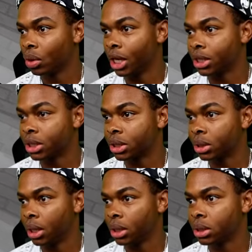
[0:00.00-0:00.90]

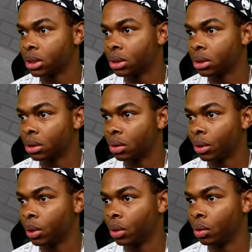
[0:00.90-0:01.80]
Yes, yes.
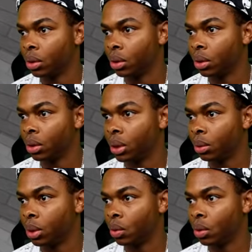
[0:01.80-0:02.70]
Here we go. Here
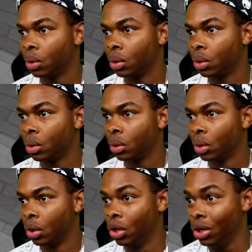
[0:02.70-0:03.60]
we go.
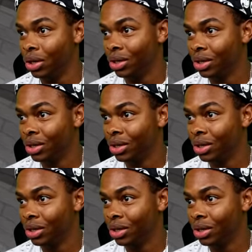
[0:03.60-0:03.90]
Huh!